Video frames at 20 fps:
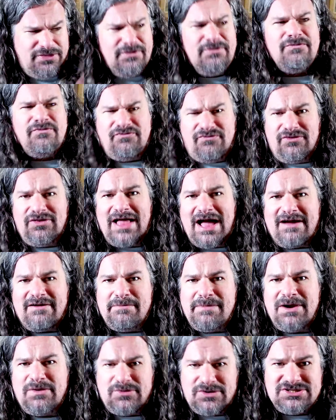for lack of
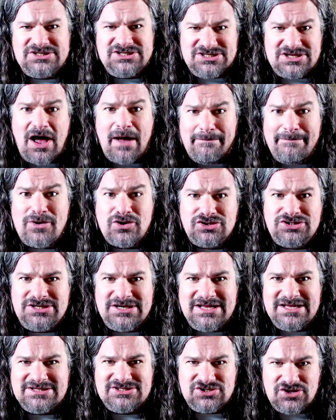a better word, stop
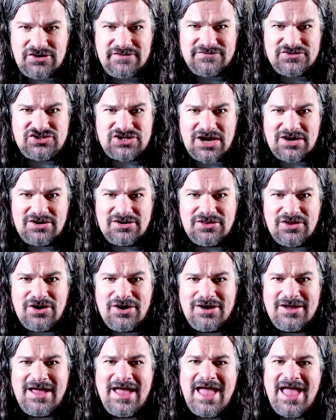motion-y sort of judder
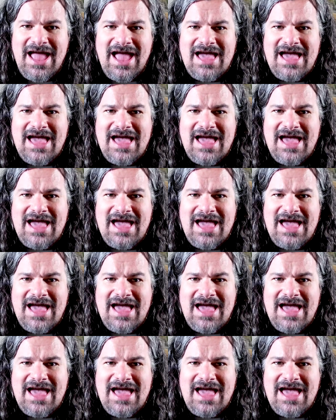look,